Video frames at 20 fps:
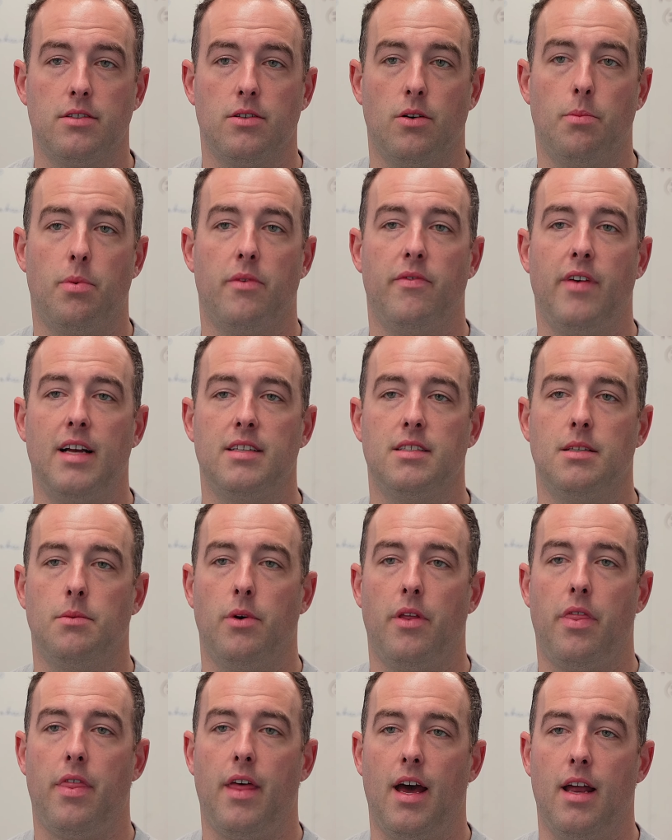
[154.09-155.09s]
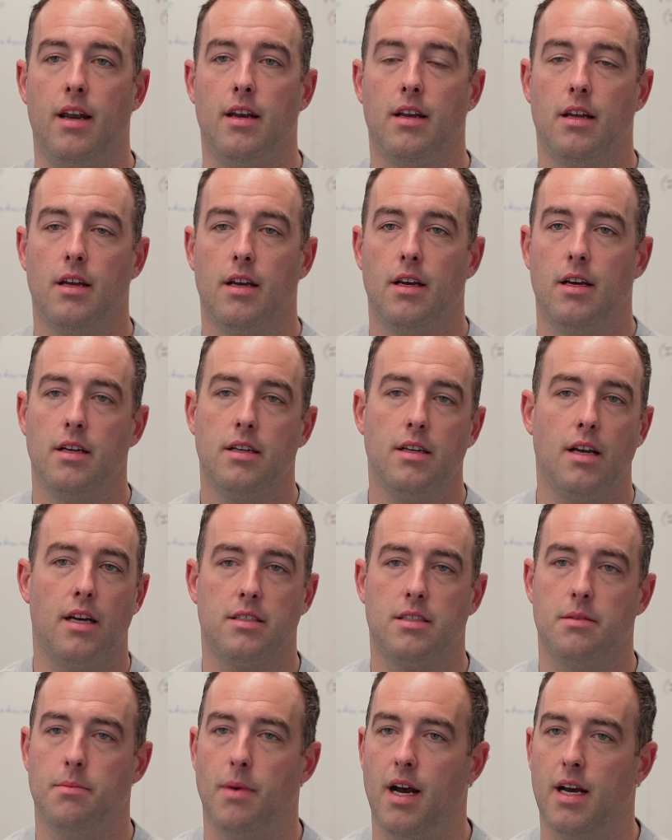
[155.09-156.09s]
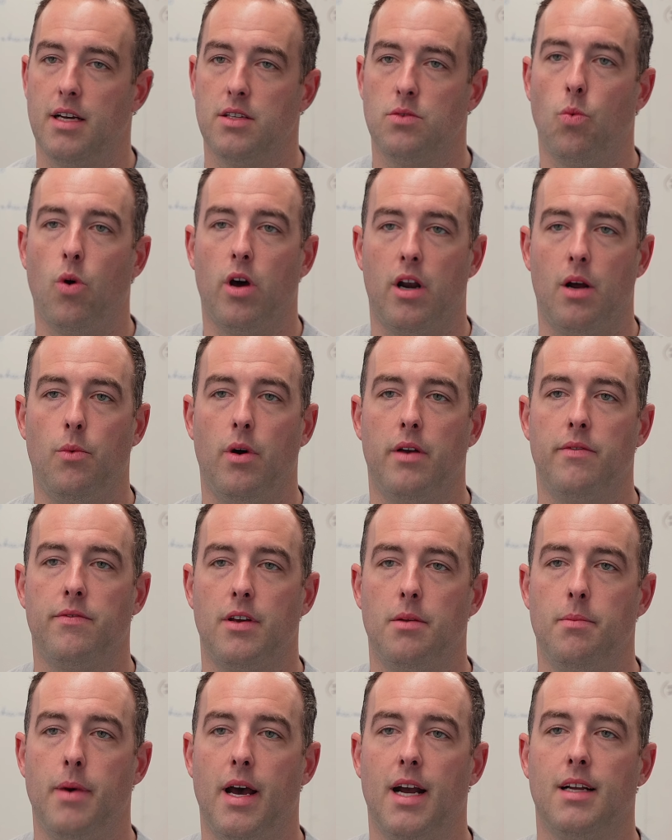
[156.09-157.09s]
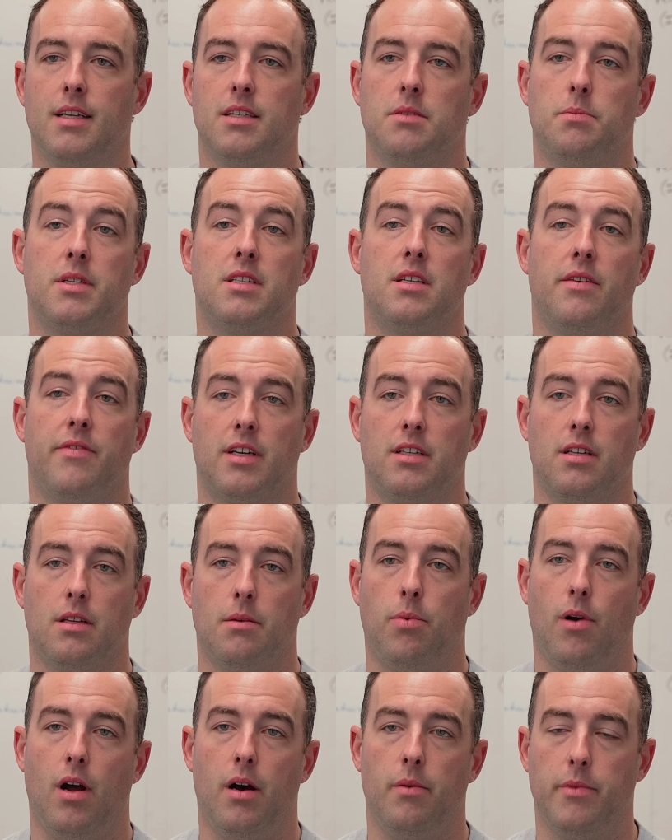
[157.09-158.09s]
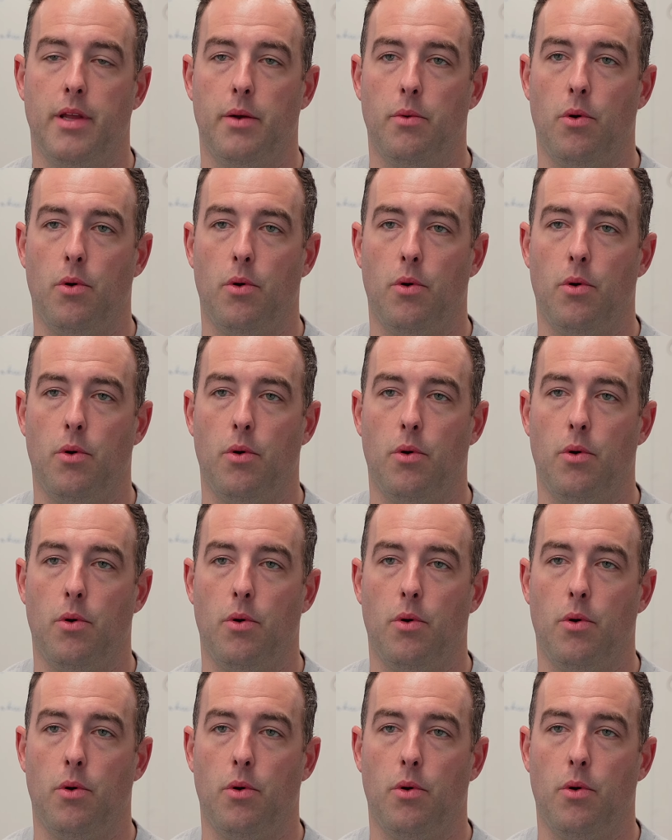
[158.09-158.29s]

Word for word: So it provides them with that customized one-on-one -on -one feedback specific to the problem they